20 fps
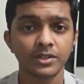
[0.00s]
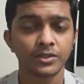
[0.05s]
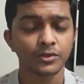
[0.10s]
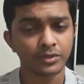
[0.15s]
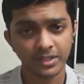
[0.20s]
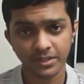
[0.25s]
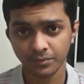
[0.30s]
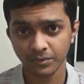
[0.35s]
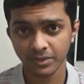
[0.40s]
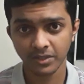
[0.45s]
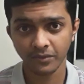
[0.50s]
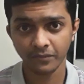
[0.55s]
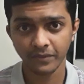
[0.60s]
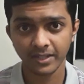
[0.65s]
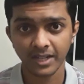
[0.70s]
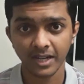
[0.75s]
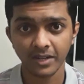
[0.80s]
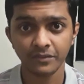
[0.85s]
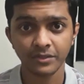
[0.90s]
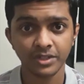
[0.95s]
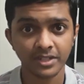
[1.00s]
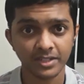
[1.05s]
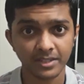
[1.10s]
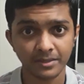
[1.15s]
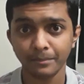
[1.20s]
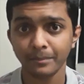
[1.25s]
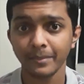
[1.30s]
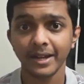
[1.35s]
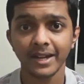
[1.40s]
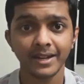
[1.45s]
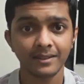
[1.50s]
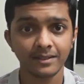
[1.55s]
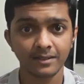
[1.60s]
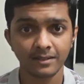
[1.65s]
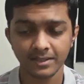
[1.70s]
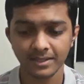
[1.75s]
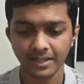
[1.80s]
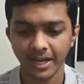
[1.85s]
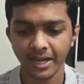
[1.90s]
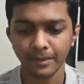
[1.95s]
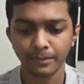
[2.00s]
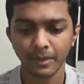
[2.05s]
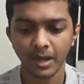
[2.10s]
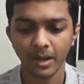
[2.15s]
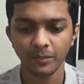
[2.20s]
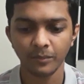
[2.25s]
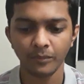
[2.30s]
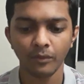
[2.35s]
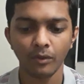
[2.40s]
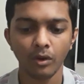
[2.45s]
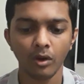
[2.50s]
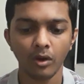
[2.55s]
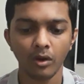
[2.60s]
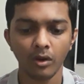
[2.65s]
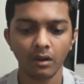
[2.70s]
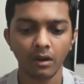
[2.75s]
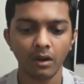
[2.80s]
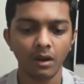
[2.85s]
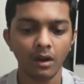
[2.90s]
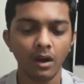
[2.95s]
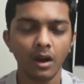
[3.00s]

So this was the way that we just made a sitemap for